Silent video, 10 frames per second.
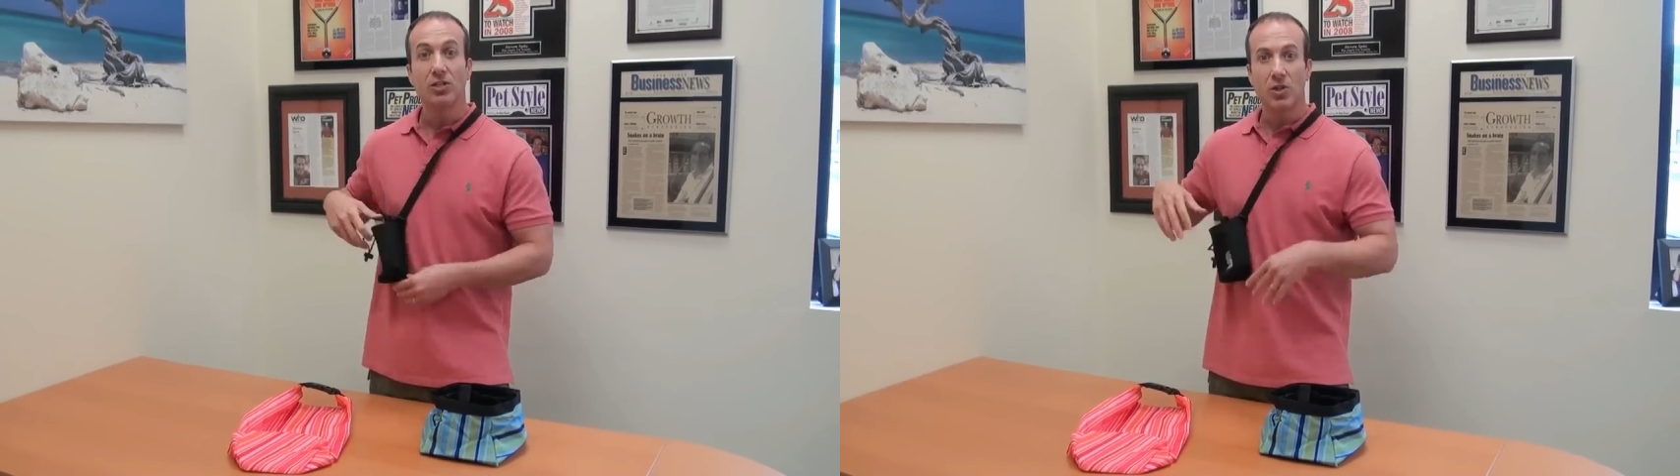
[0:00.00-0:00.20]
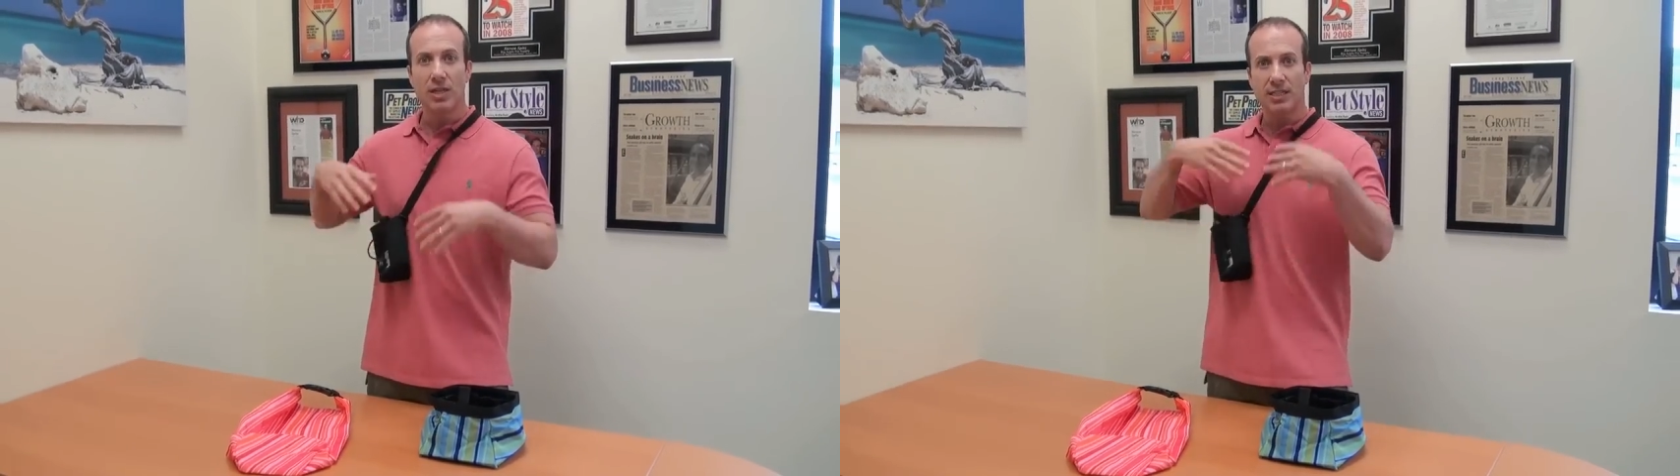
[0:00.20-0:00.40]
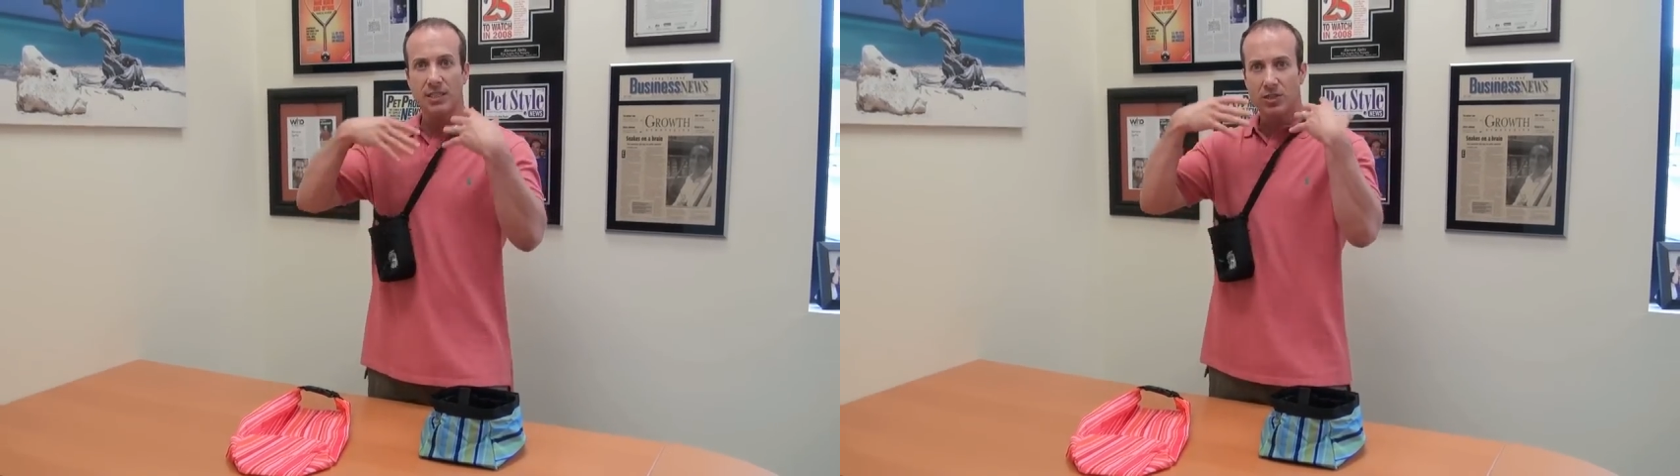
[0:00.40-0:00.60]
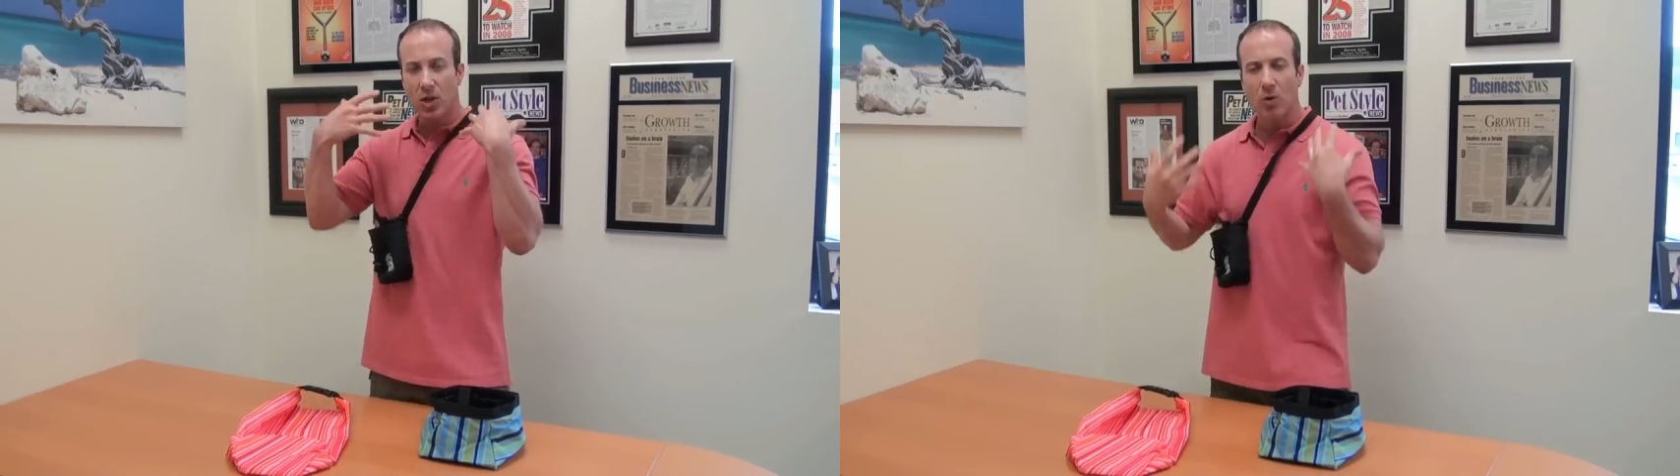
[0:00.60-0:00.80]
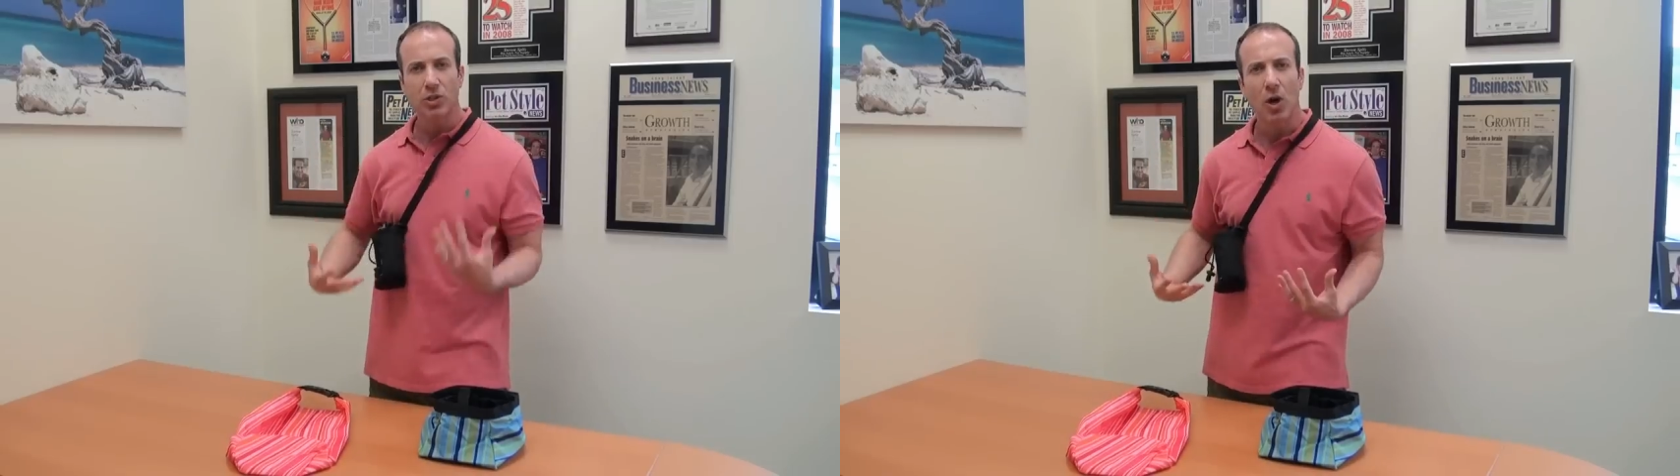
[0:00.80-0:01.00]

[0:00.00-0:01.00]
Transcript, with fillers: So this is, goes